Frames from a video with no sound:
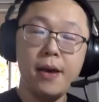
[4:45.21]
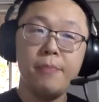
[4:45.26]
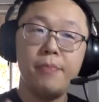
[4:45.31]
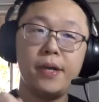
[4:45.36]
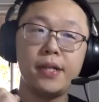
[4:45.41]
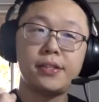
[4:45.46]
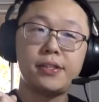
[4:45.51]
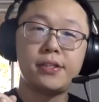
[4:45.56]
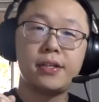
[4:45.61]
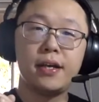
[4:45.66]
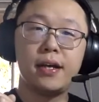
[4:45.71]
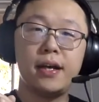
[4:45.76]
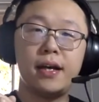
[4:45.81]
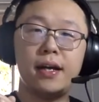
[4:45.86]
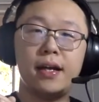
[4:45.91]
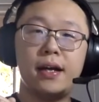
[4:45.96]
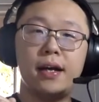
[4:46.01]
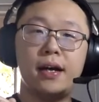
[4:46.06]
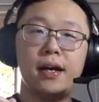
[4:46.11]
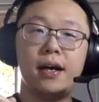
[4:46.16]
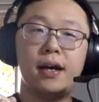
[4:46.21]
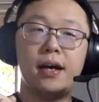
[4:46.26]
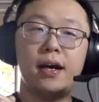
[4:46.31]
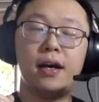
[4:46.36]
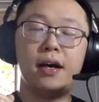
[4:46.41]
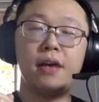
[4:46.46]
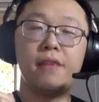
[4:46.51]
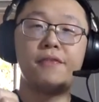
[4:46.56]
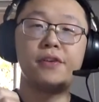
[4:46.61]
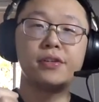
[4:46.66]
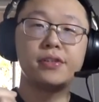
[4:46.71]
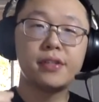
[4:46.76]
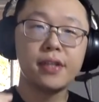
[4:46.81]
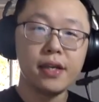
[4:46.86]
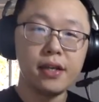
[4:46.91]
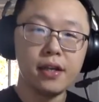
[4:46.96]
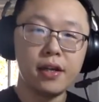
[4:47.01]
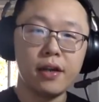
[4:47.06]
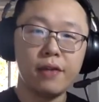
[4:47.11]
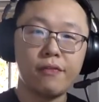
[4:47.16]
But if you
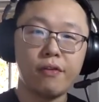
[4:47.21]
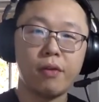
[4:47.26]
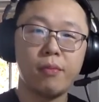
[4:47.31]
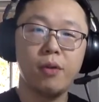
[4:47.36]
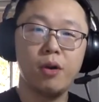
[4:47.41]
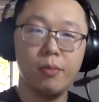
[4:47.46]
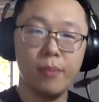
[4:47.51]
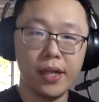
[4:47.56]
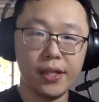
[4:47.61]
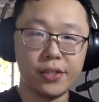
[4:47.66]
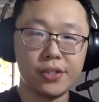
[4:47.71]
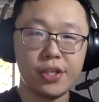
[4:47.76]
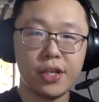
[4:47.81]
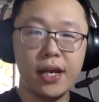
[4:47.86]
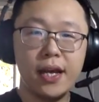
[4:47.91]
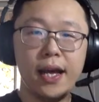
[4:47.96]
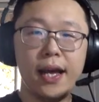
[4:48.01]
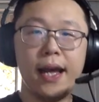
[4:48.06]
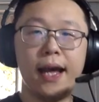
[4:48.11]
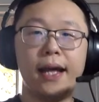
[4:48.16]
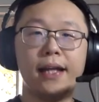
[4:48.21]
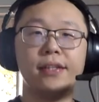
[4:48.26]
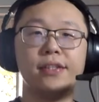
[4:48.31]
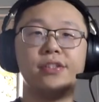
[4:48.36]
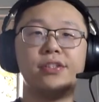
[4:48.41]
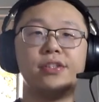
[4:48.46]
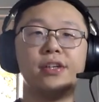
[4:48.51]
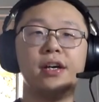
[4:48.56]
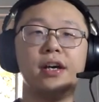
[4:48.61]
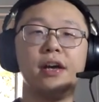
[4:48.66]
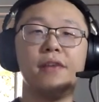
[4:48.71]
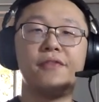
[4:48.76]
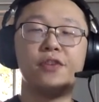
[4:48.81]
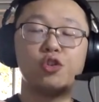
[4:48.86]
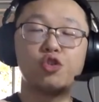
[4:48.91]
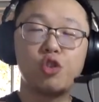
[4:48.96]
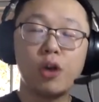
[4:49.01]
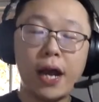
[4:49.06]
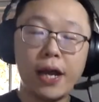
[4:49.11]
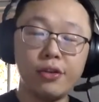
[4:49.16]
think for a moment, and if you
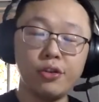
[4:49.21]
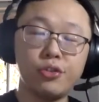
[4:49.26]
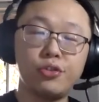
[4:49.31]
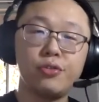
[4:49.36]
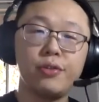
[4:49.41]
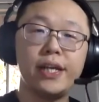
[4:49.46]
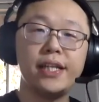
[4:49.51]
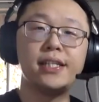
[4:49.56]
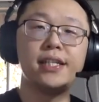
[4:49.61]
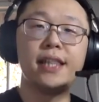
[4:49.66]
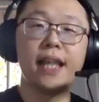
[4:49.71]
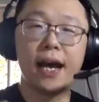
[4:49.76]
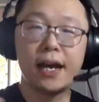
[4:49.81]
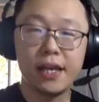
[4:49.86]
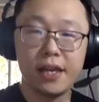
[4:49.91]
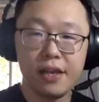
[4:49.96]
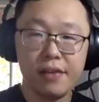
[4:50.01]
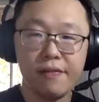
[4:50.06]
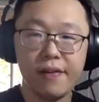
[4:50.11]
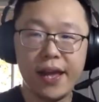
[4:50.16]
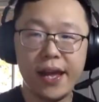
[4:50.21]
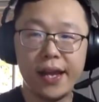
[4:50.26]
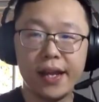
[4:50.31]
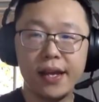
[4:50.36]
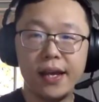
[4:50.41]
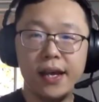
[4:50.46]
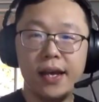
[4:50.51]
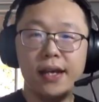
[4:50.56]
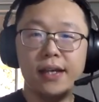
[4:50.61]
try to do it naively,